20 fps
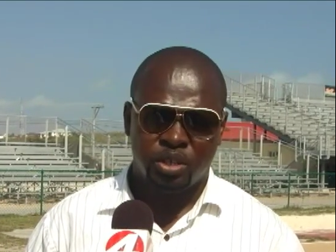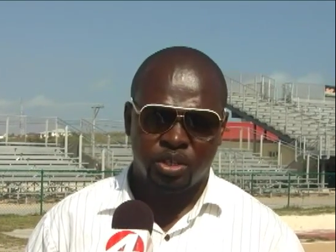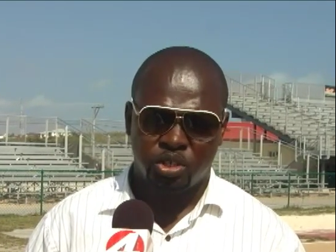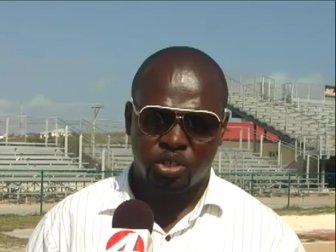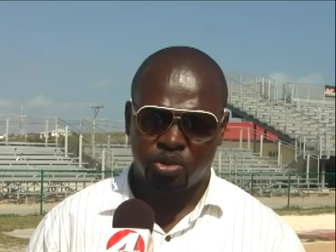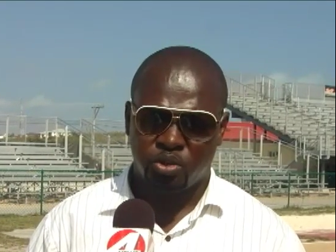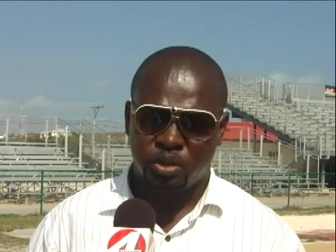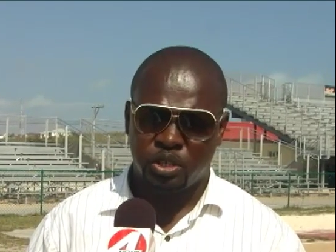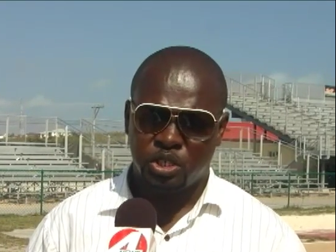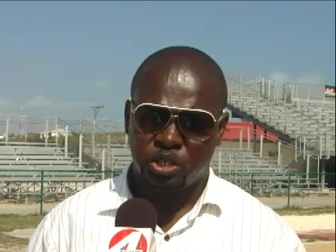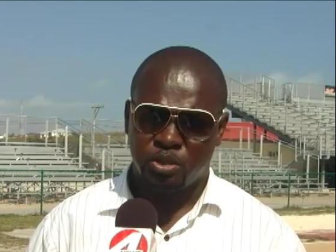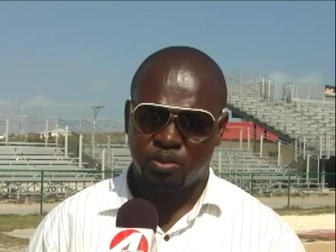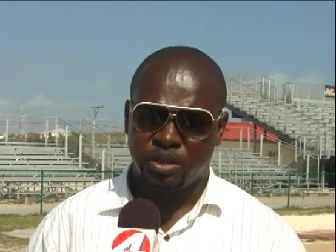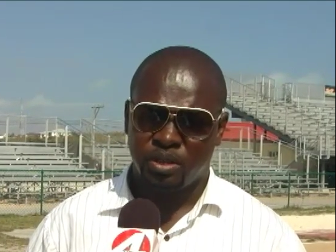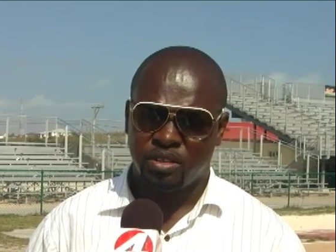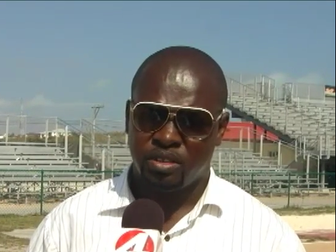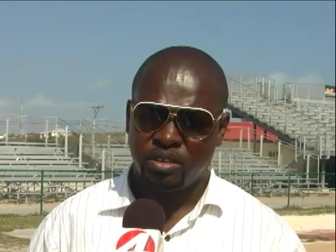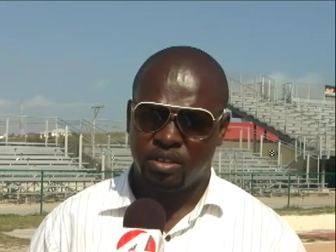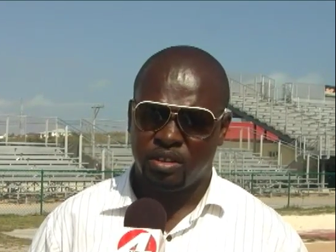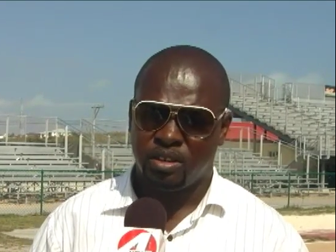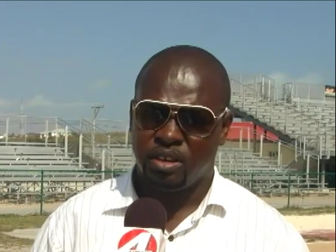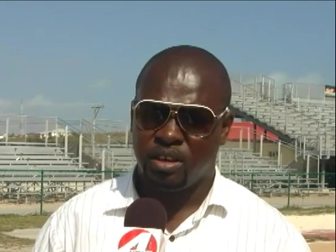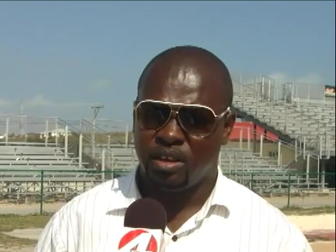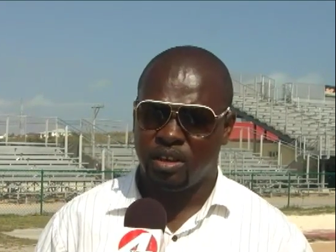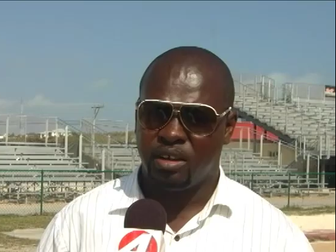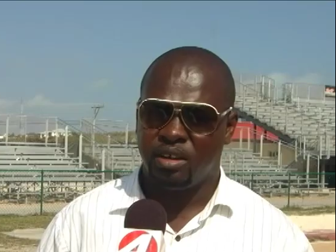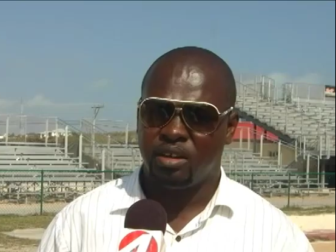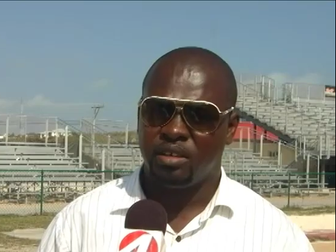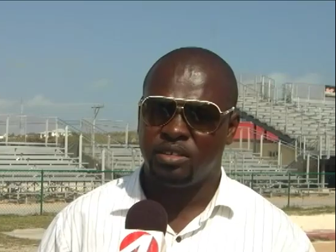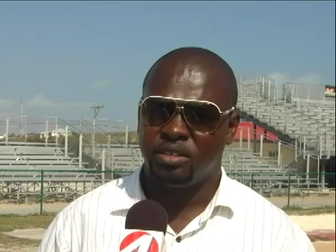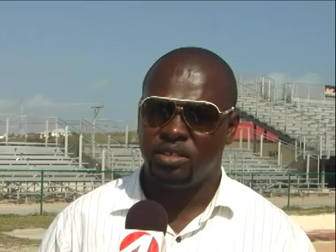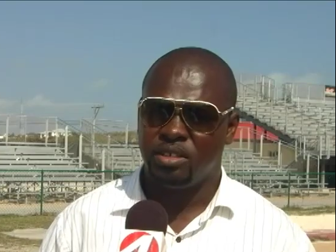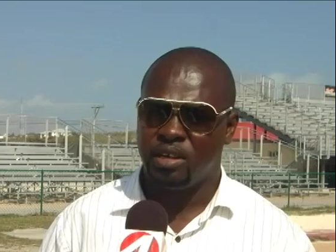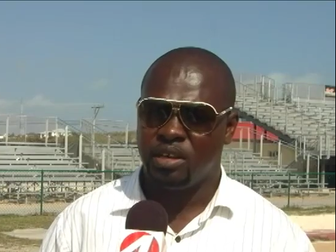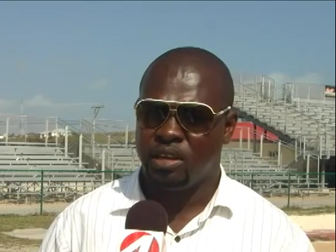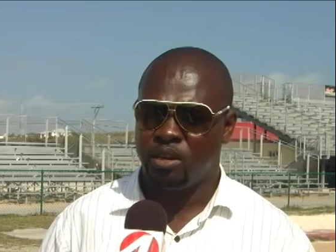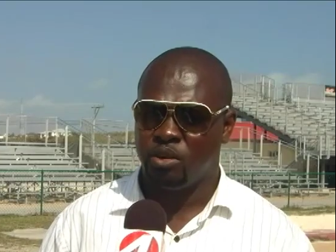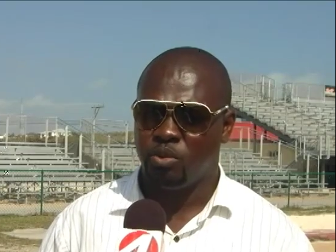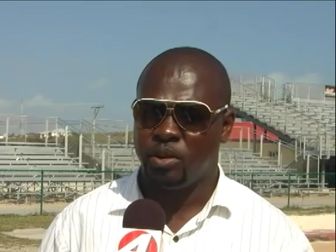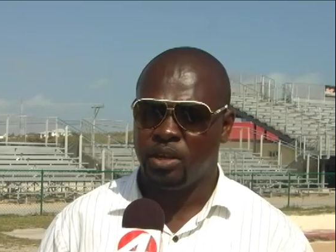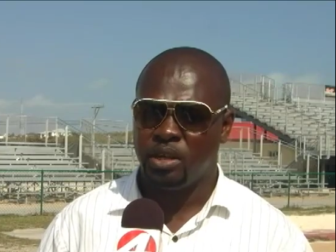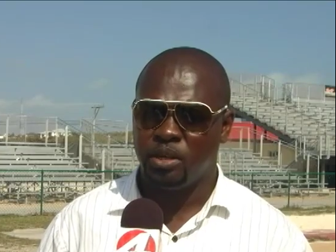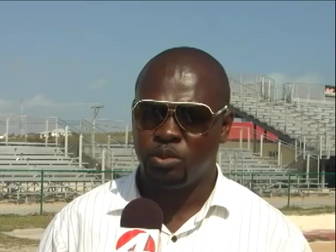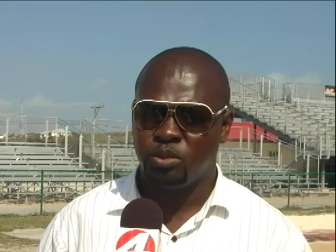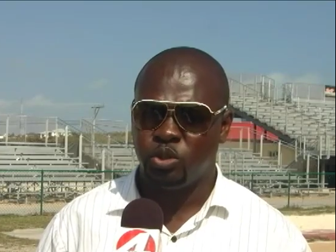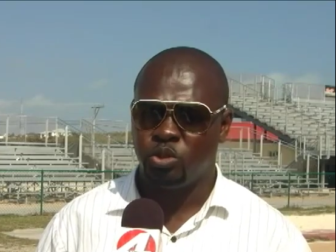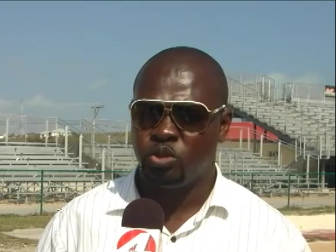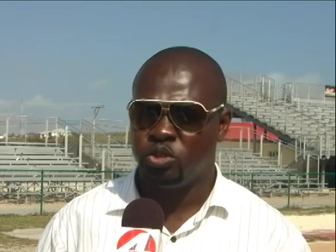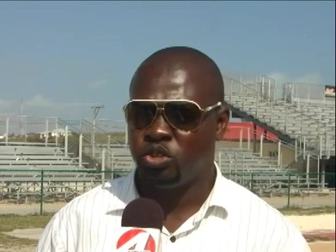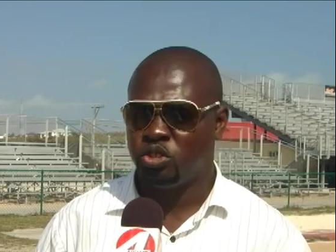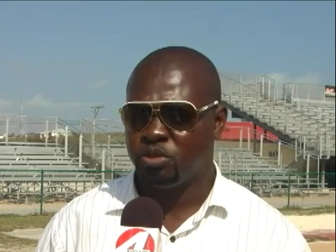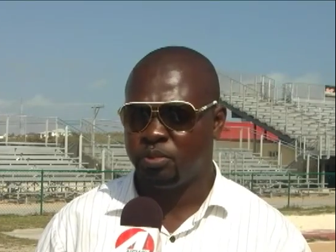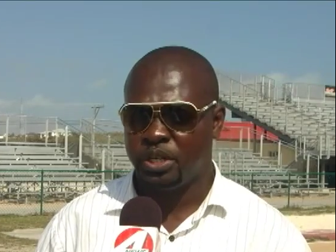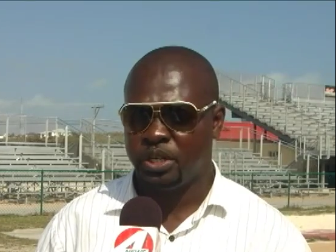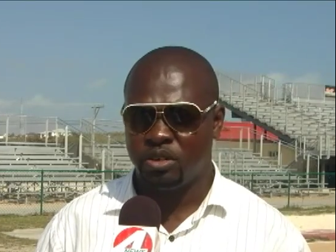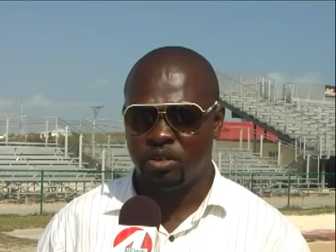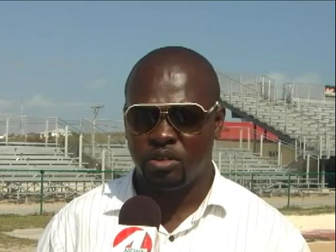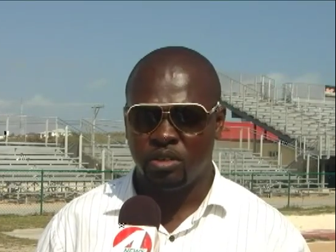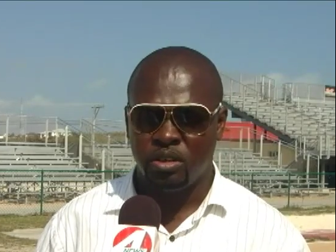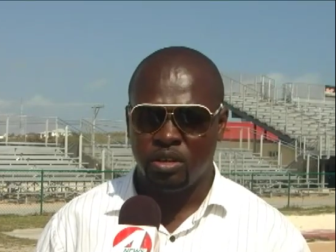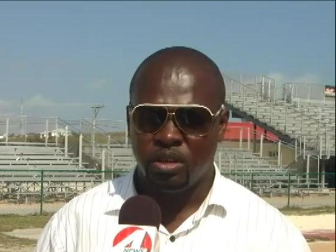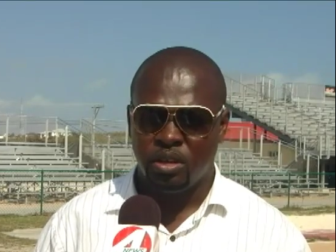Therese Smith and Jelana Williams, who's in Jamaica,